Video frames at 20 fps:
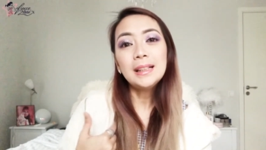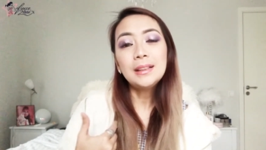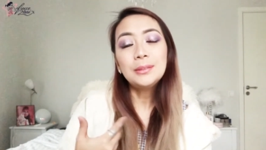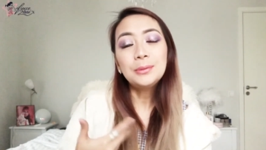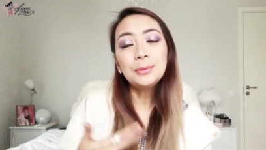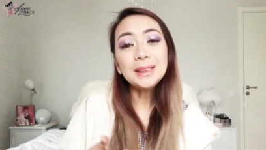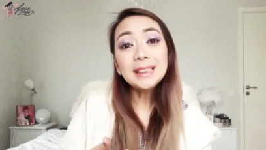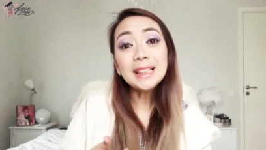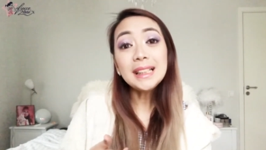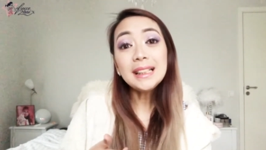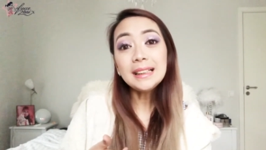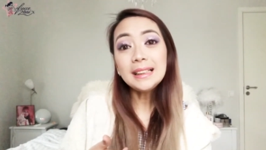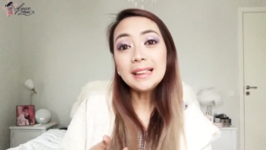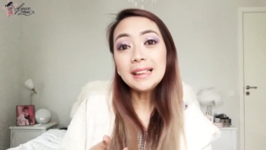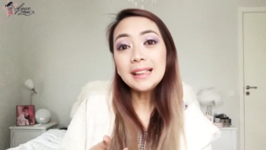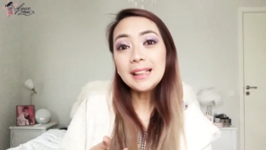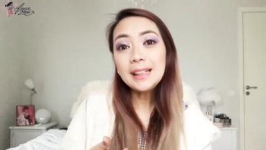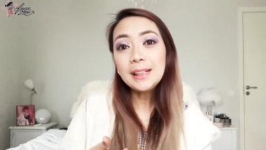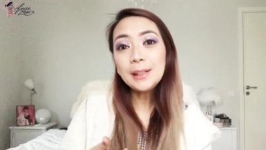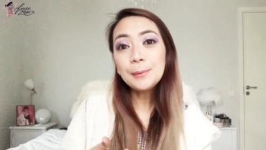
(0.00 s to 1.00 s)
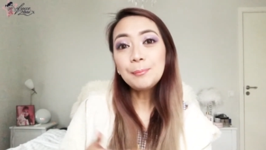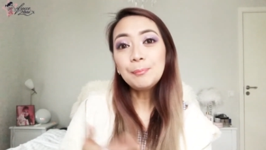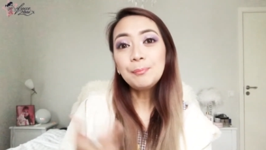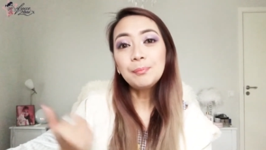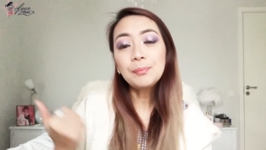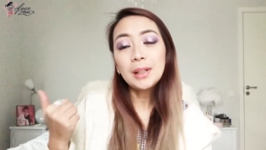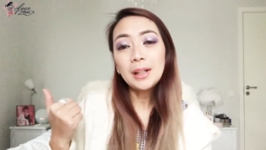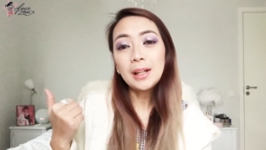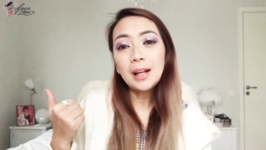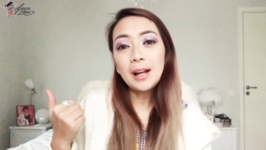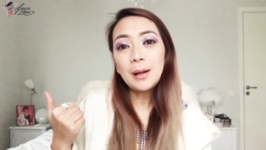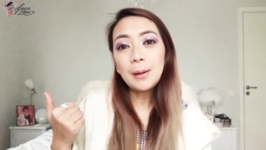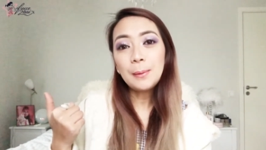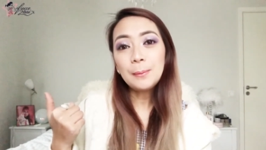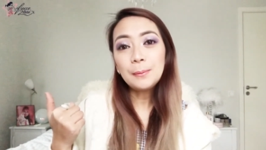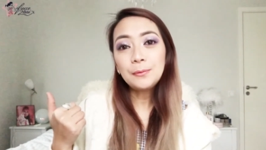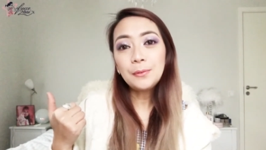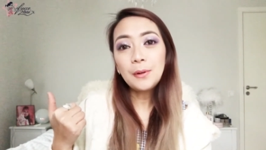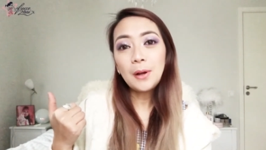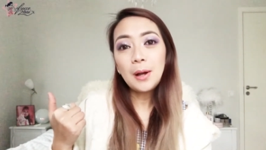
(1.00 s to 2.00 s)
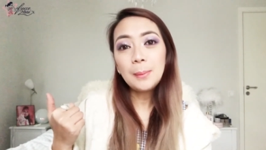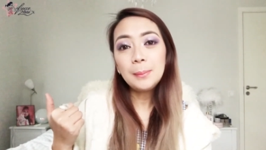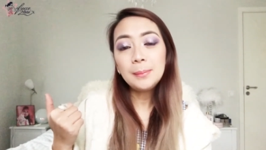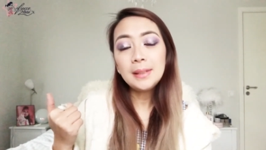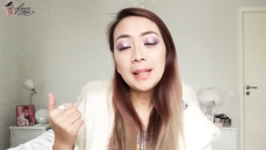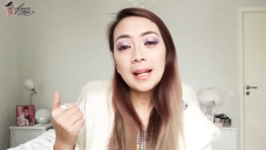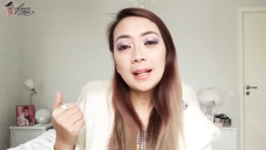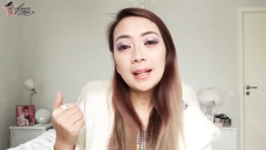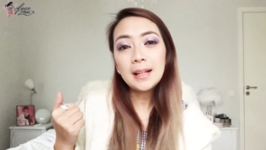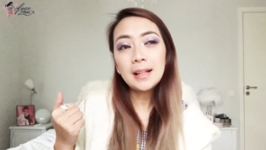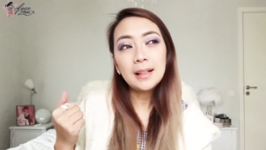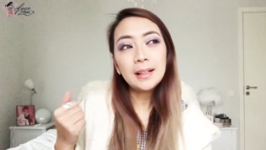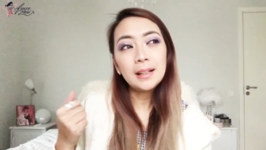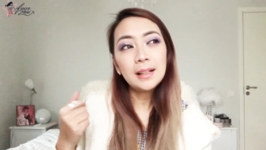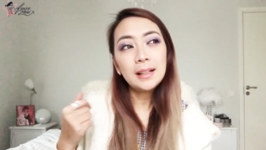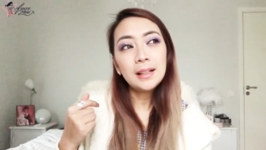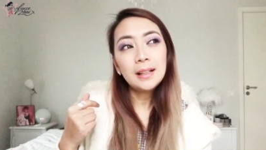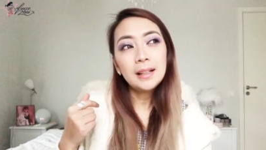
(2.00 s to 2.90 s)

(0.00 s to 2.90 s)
recently um, from the